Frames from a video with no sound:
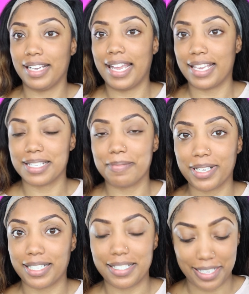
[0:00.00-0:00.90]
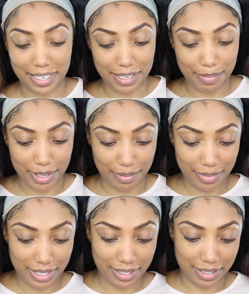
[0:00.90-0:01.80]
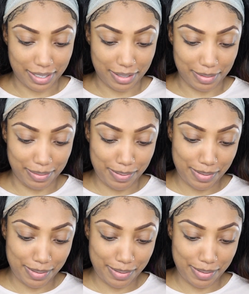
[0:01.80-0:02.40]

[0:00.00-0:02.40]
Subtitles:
I guess I'm not gonna take any pumps. Come